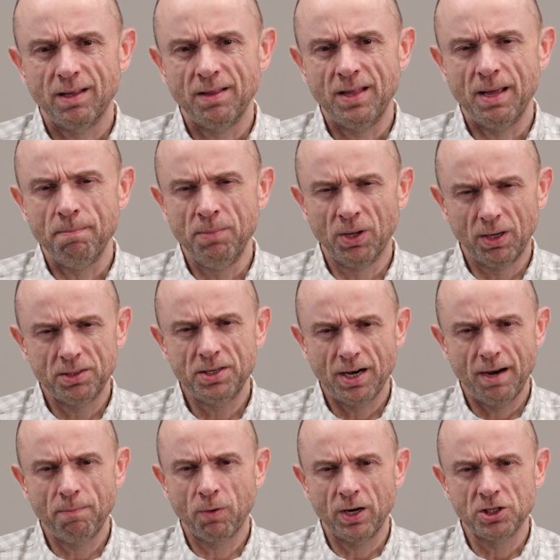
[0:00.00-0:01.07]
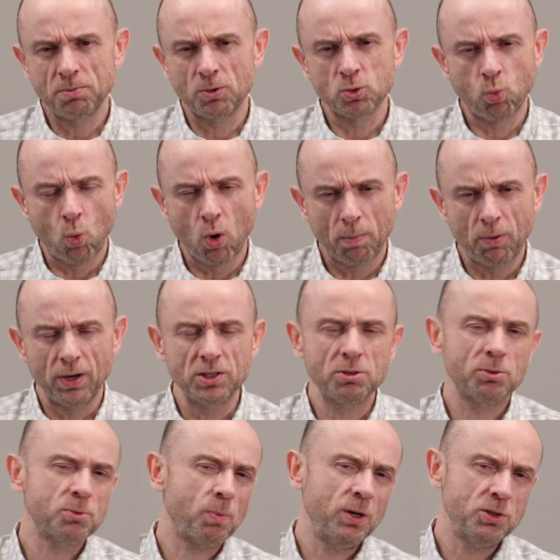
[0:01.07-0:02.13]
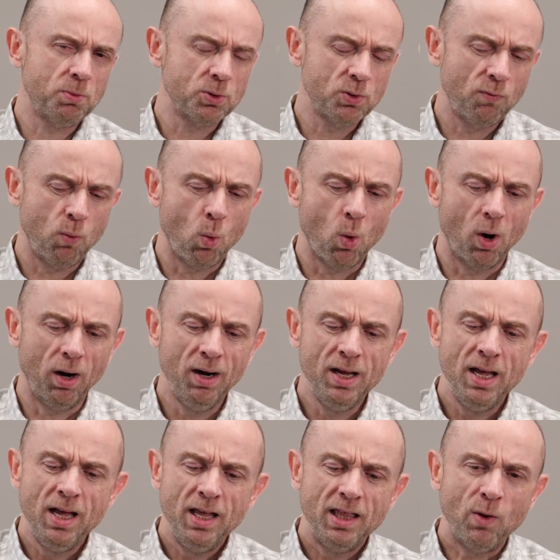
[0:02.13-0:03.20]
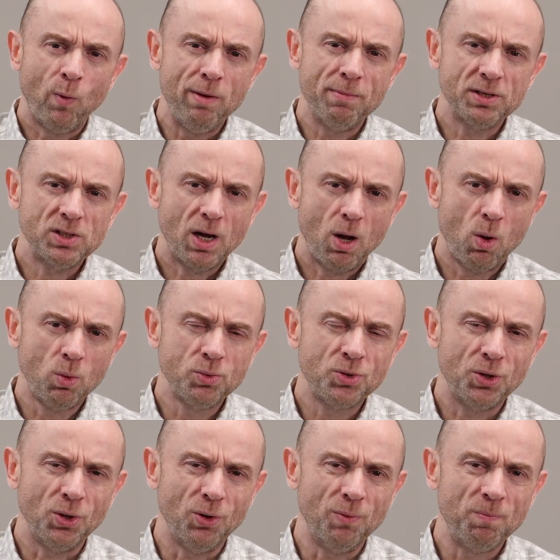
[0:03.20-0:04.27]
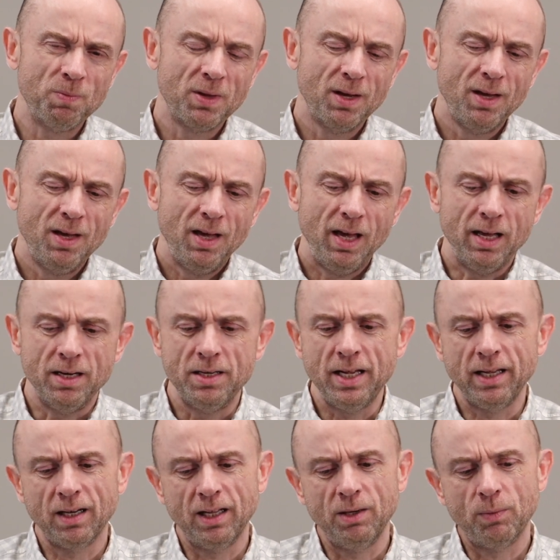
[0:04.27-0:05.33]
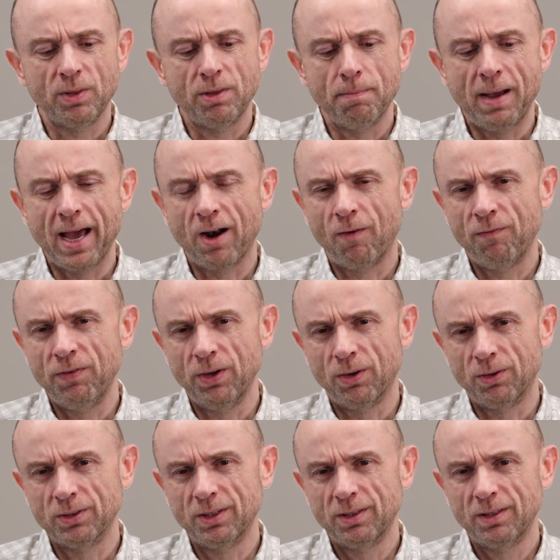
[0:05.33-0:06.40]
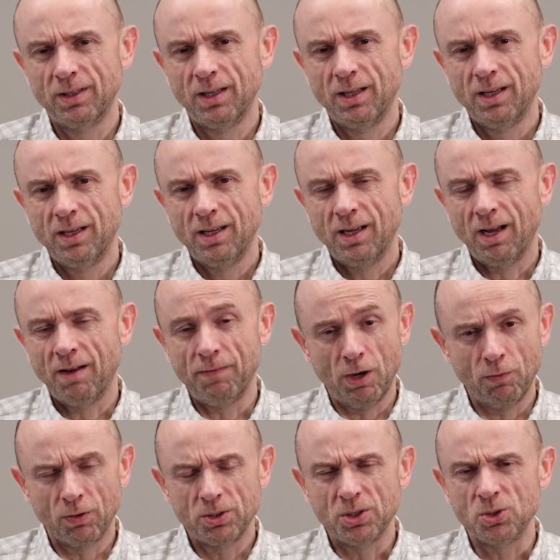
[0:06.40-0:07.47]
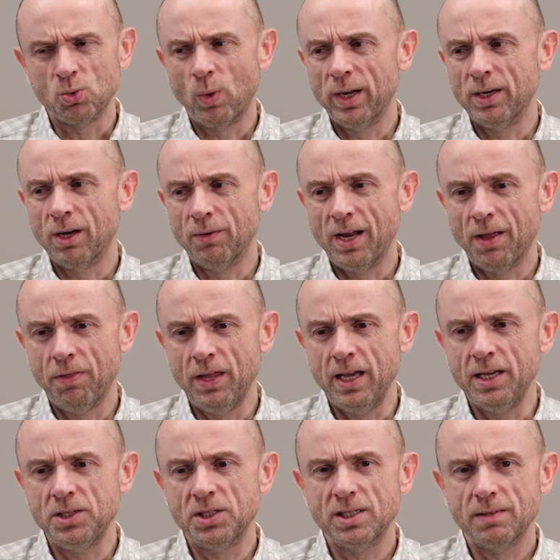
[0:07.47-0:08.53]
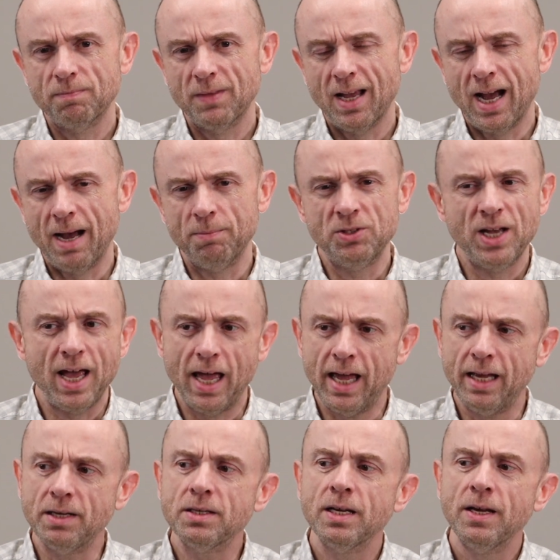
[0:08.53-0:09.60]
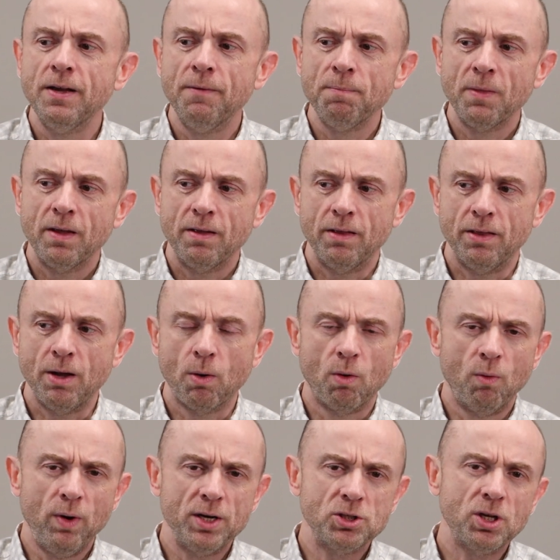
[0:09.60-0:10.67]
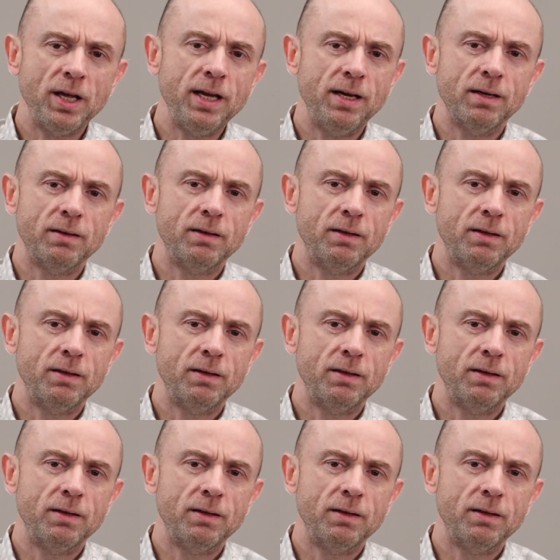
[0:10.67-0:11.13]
that military principles, war principles, principles of war, that we must hold to in dealing with the battlefield of Overton's window. Now, these I obtained, they were originally